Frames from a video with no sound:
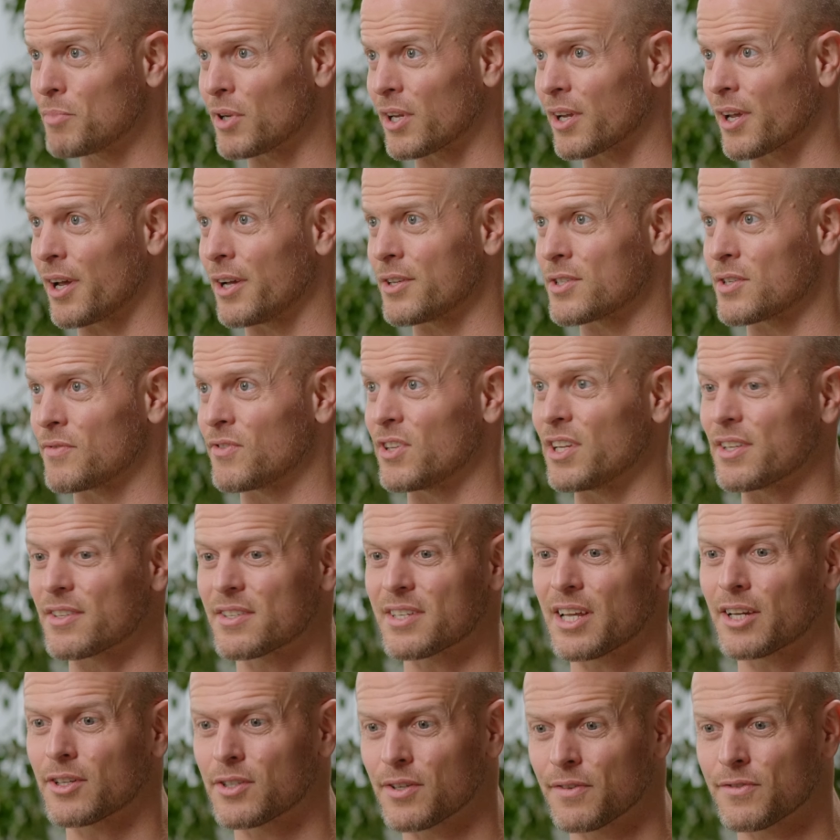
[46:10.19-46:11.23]
because mm. of the
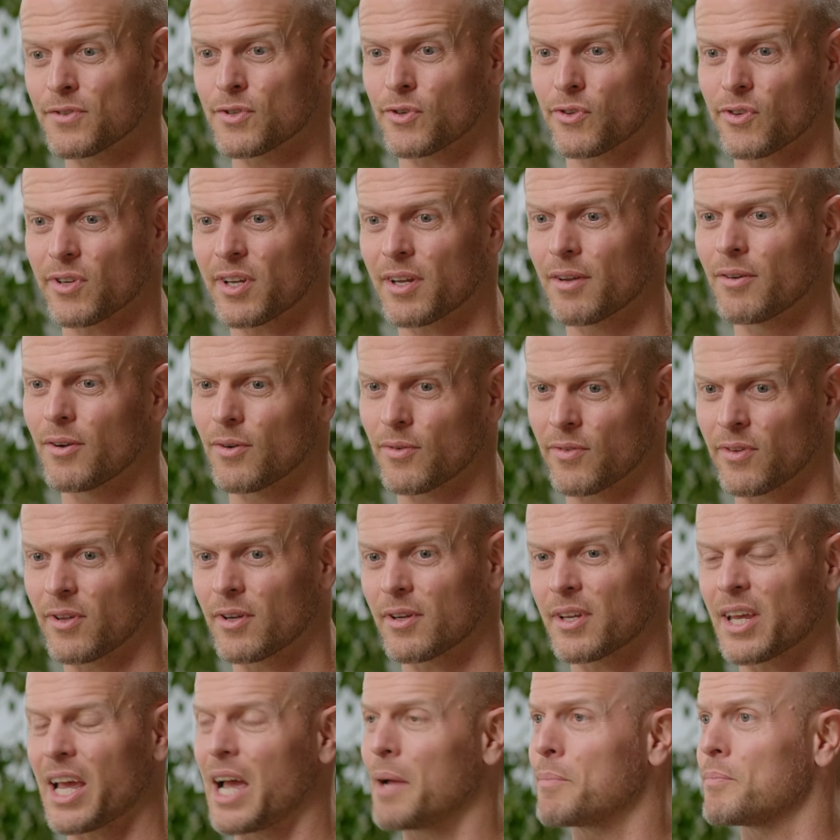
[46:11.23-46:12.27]
incentives or the,
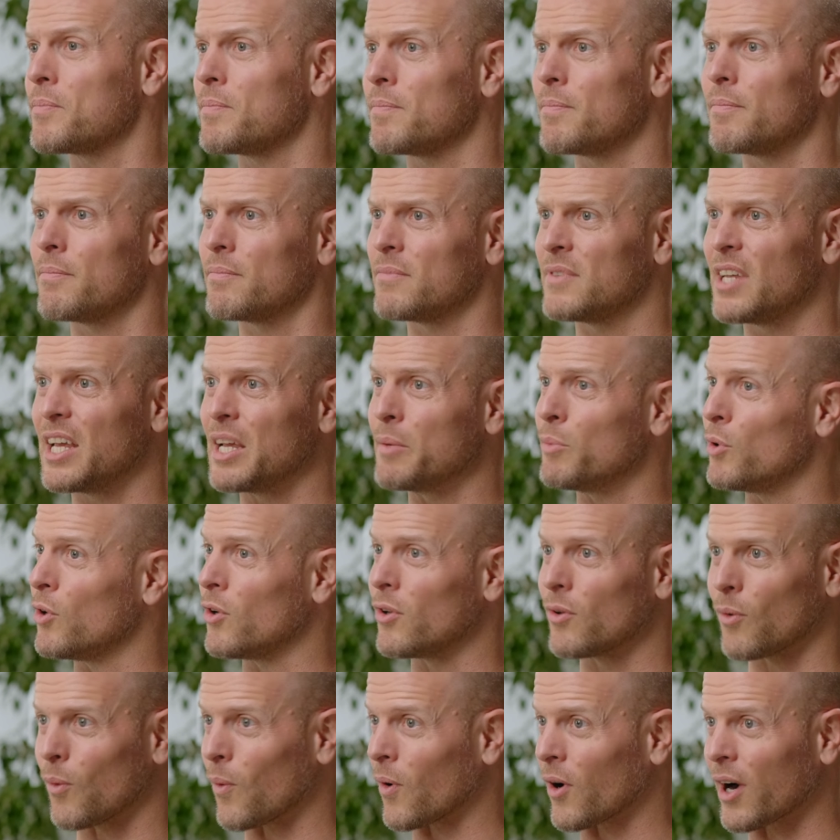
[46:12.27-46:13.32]
the cap
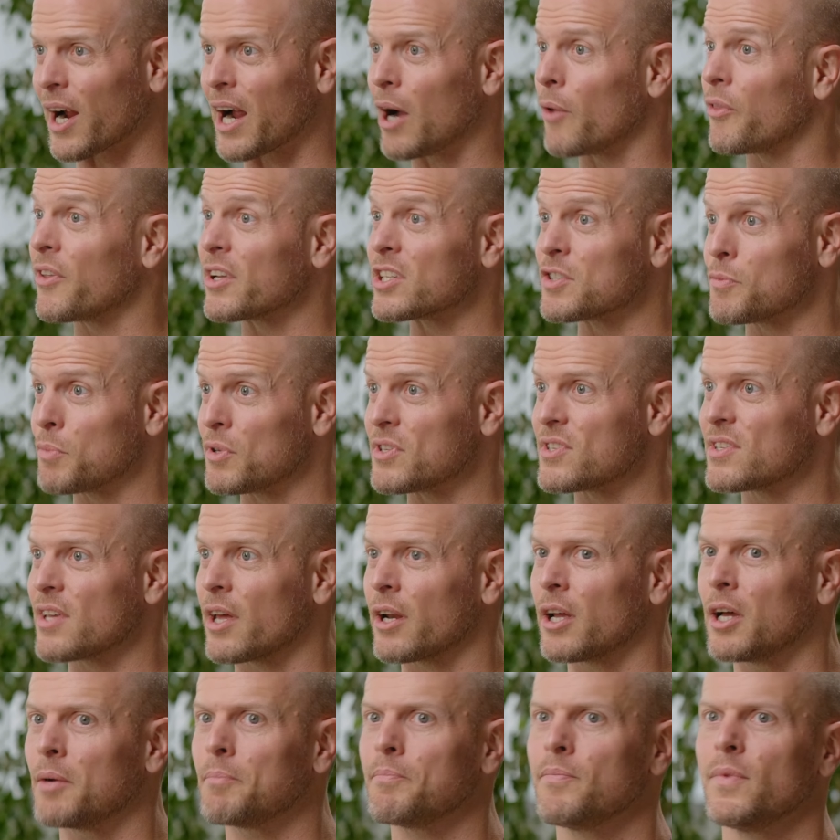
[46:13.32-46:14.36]
table or right. how things have been
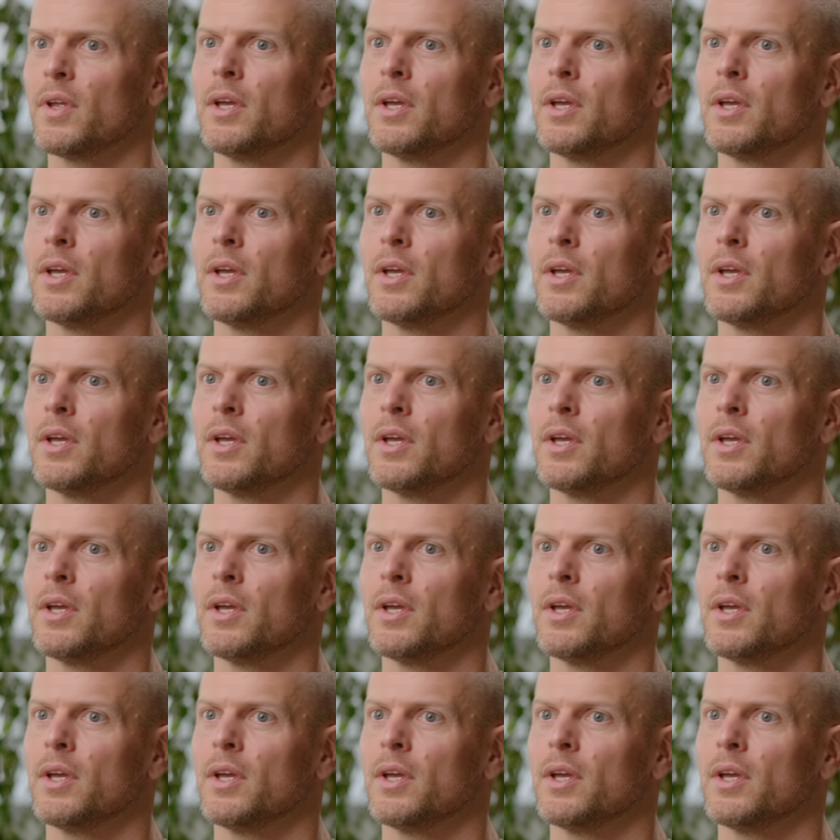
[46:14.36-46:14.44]
set up.